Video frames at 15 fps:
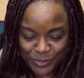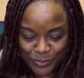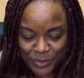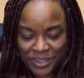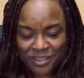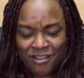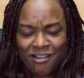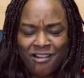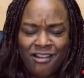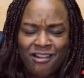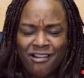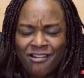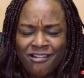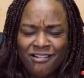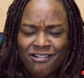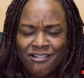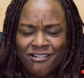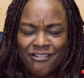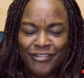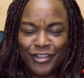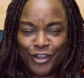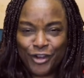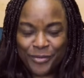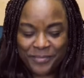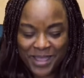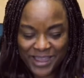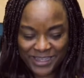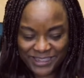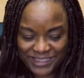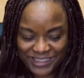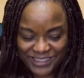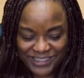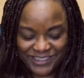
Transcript: with all your might.